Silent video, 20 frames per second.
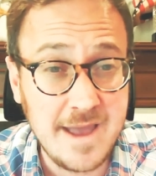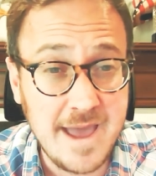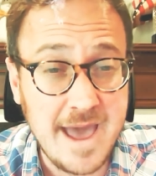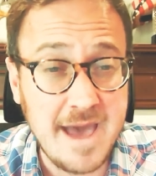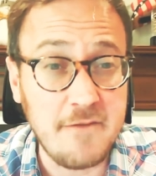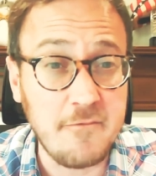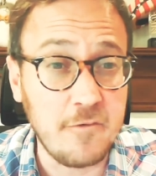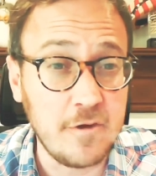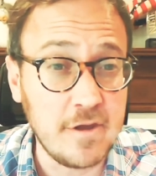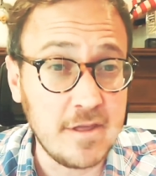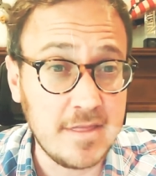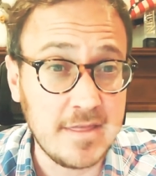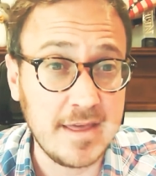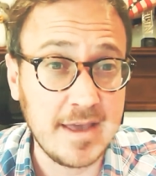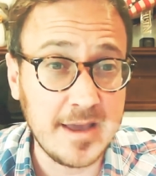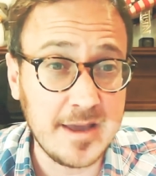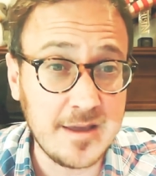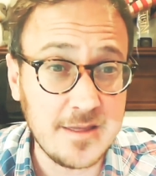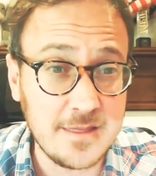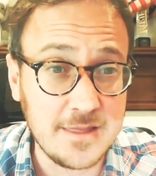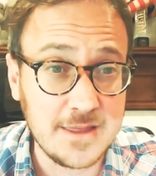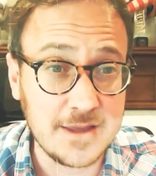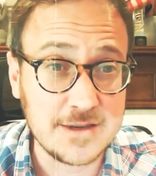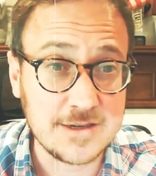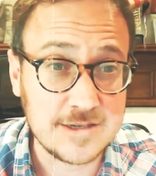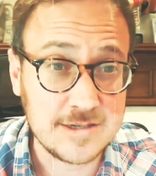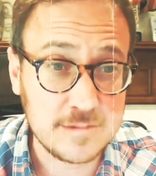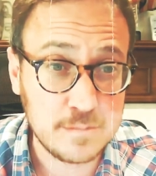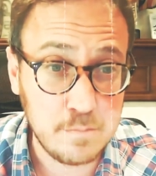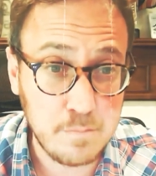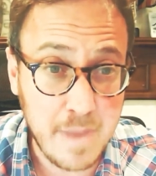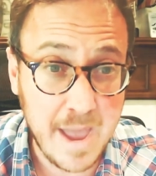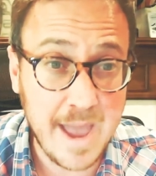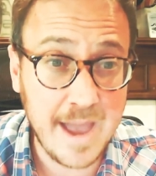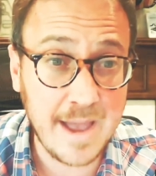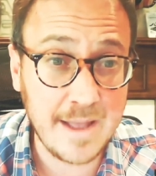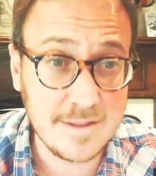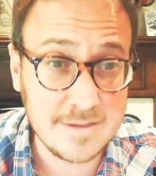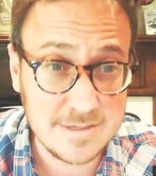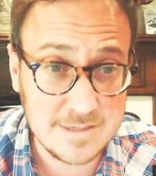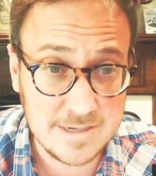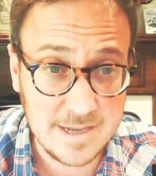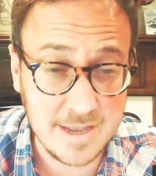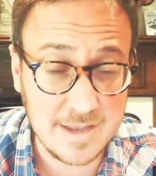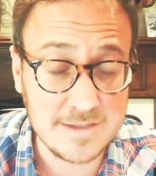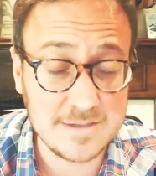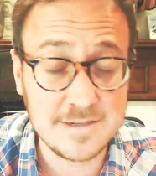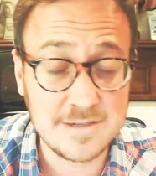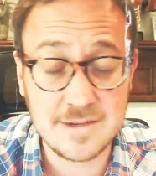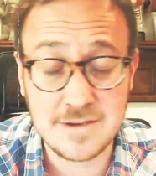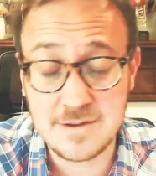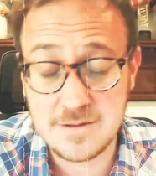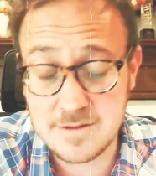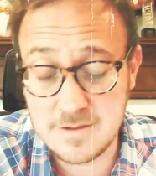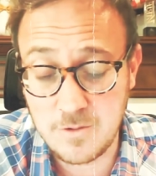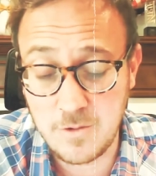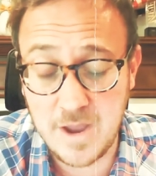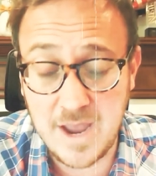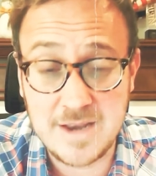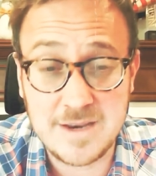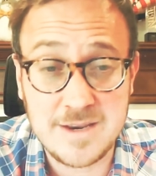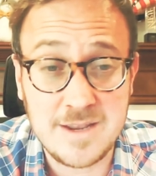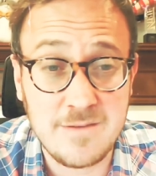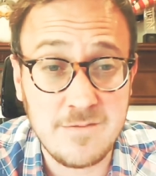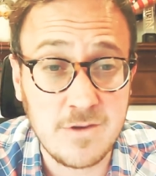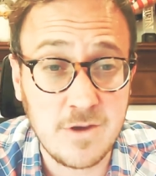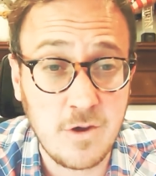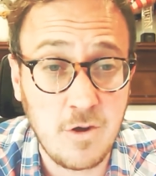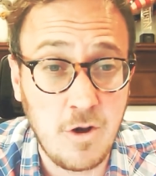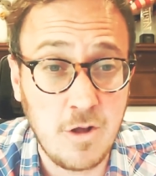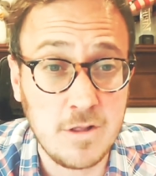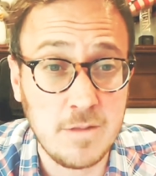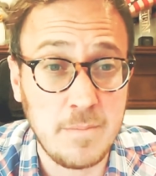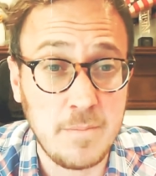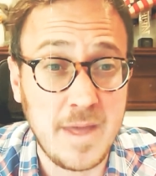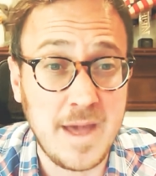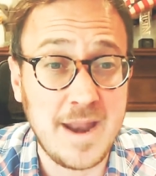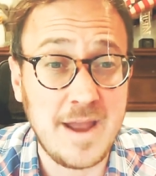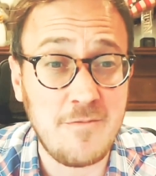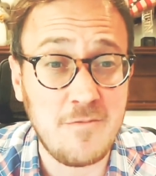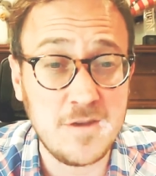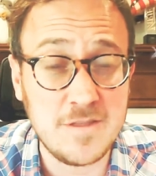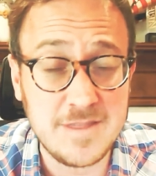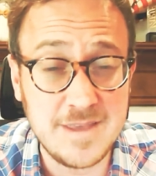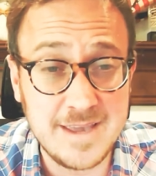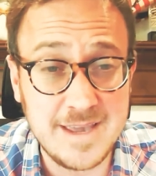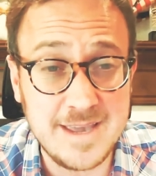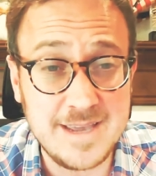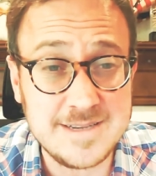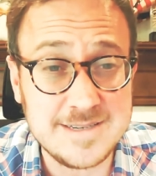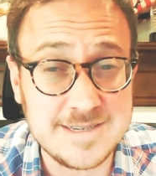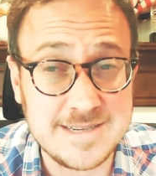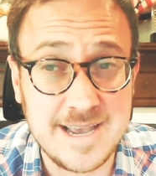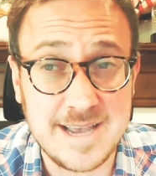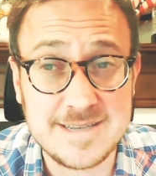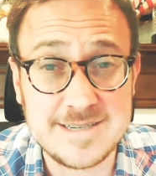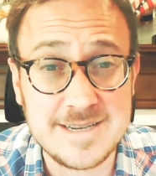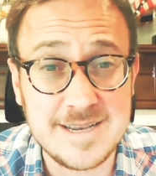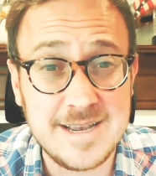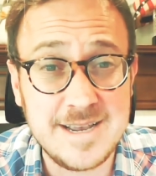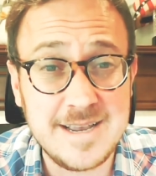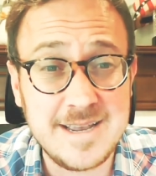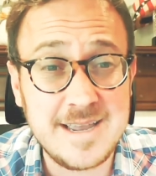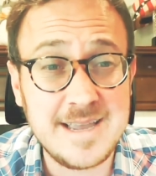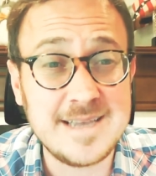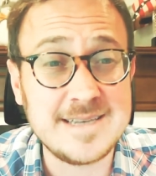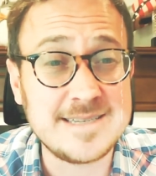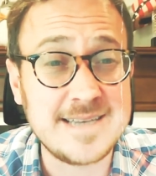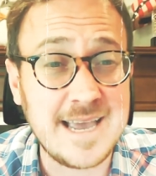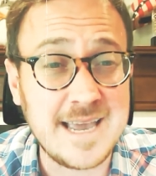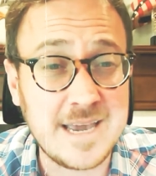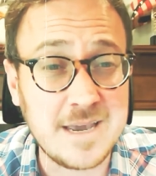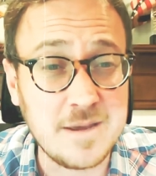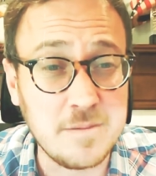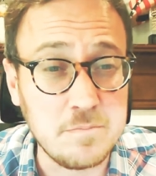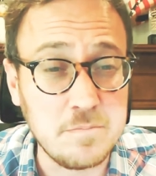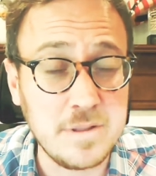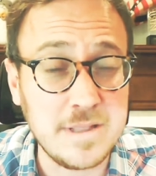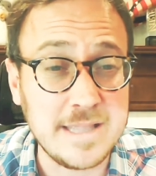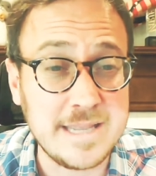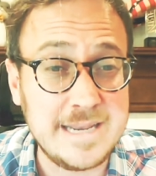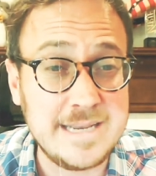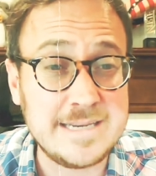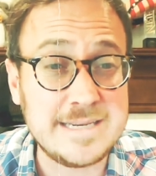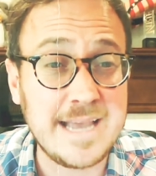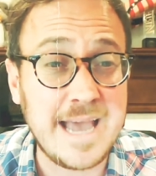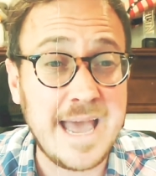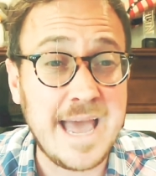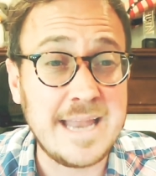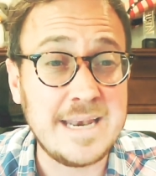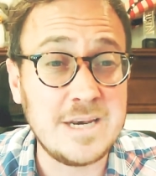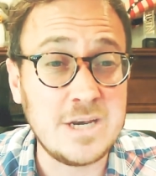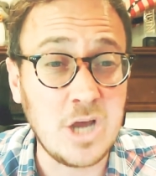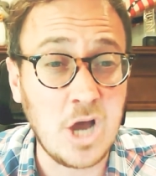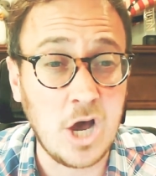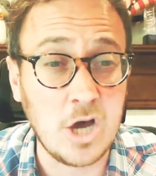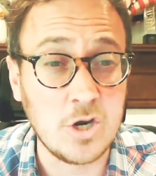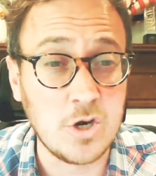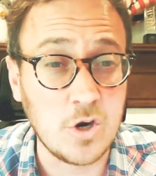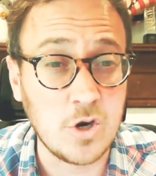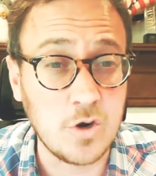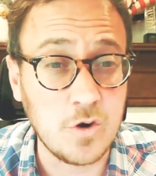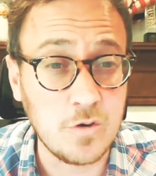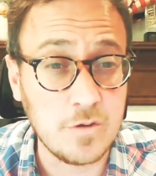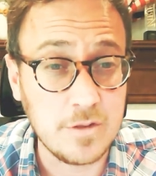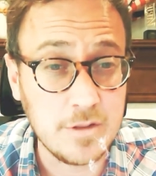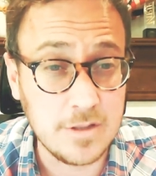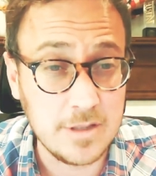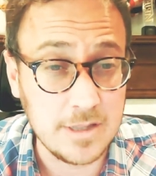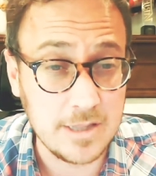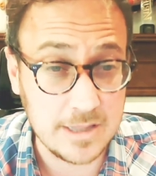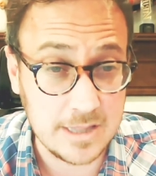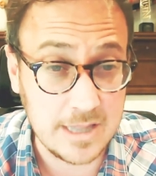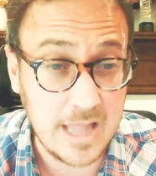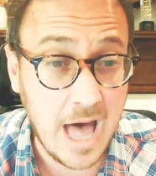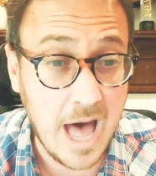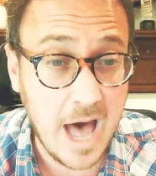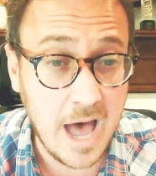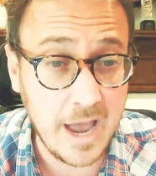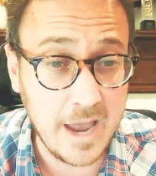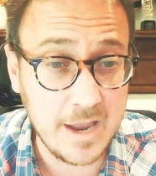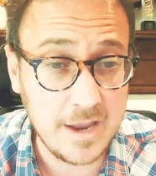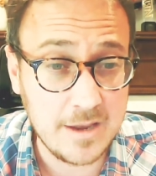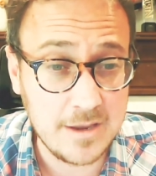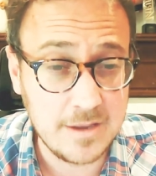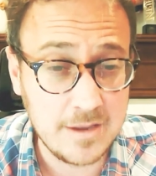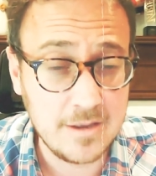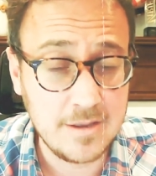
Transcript: Everything this man says, I hate to even call him that, everything he says is a complete and utter lie.